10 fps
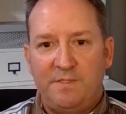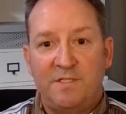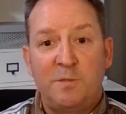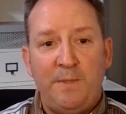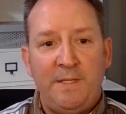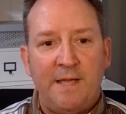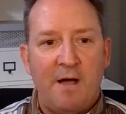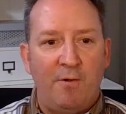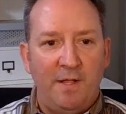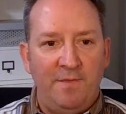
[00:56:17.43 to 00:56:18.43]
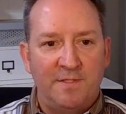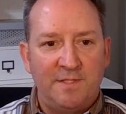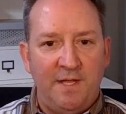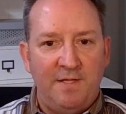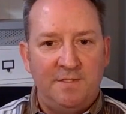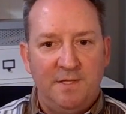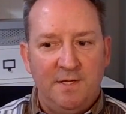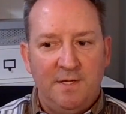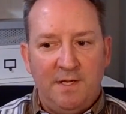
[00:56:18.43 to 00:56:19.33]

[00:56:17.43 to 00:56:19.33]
speak out in this case,